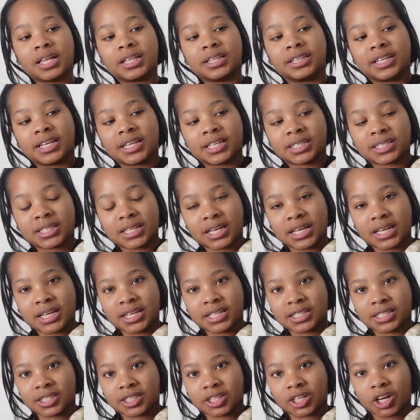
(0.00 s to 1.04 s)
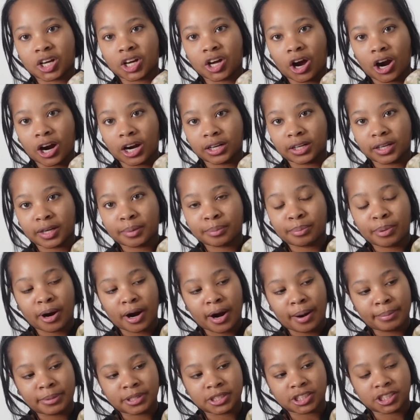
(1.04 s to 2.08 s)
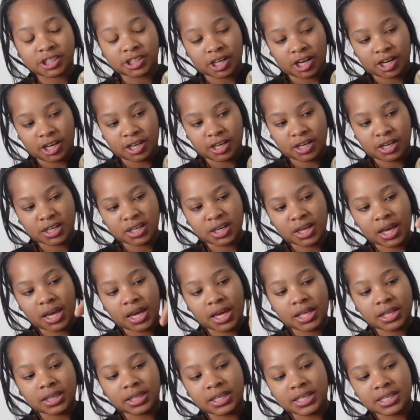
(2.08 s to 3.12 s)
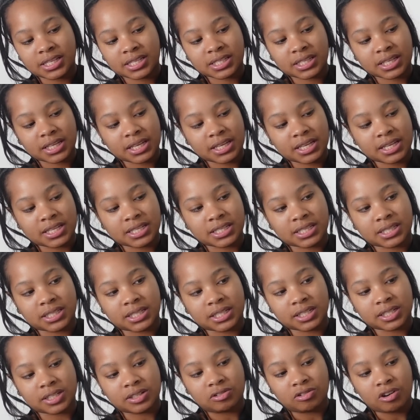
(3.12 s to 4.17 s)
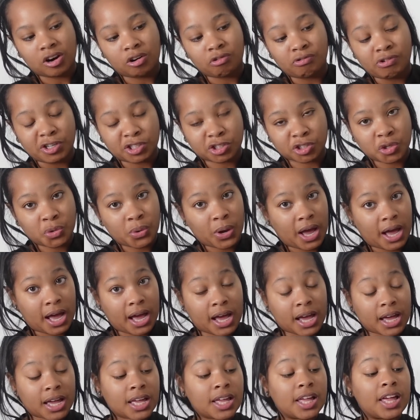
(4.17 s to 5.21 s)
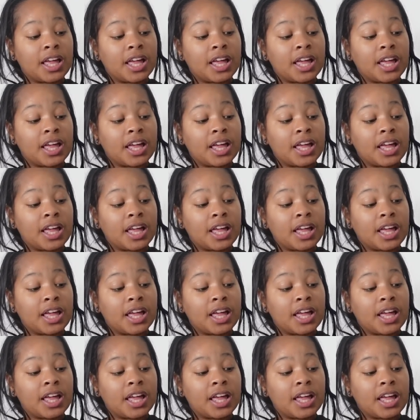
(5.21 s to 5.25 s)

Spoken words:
This is the garlic parmesan, and this is the original hot.